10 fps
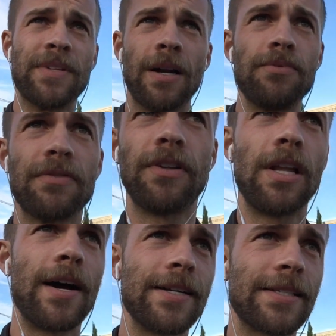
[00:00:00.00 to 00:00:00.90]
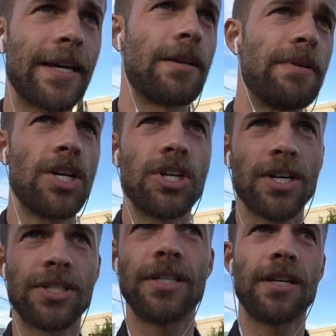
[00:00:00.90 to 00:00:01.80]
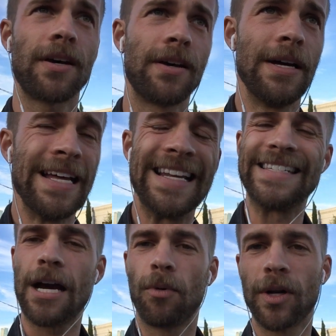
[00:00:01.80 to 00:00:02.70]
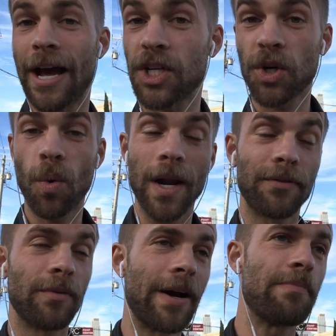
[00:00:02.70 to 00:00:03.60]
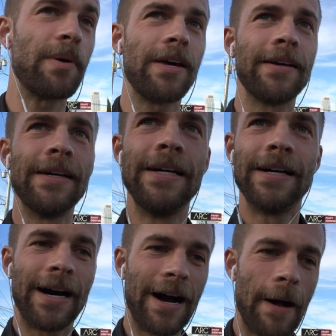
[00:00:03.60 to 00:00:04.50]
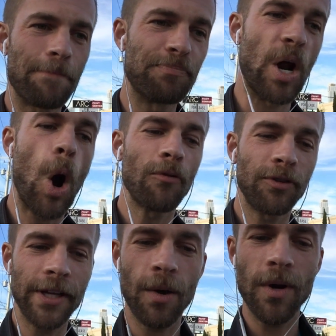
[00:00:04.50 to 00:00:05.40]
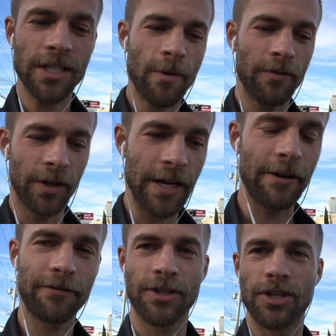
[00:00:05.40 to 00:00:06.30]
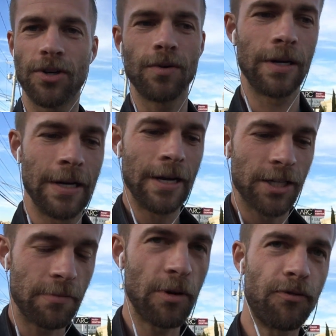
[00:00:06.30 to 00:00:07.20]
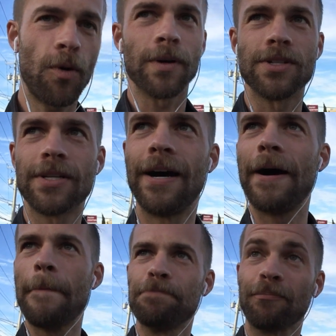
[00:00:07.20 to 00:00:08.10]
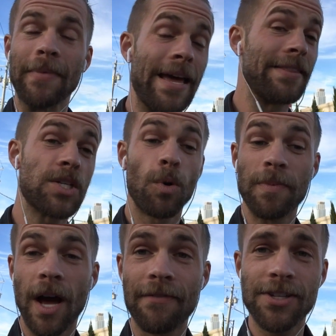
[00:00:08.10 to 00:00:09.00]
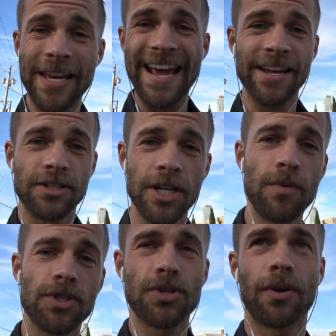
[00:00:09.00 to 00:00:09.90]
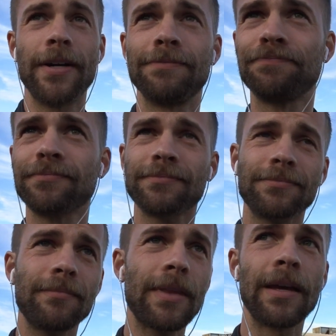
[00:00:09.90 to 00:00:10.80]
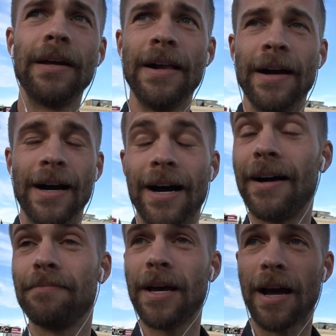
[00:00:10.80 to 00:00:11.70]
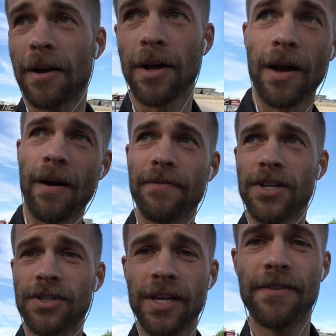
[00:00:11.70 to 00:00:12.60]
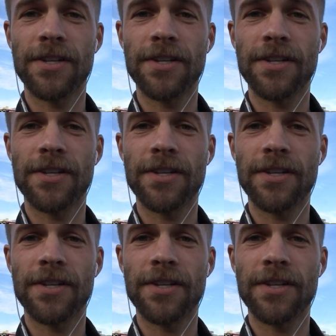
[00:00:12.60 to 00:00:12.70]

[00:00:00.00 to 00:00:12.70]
you know, different lines that can be adjusted to, to sound more natural, whatever it might be. Um, but hopefully it wins him over enough to, to move forwards. Um, and this will be obviously a continuing story. Um, I, I, obviously, if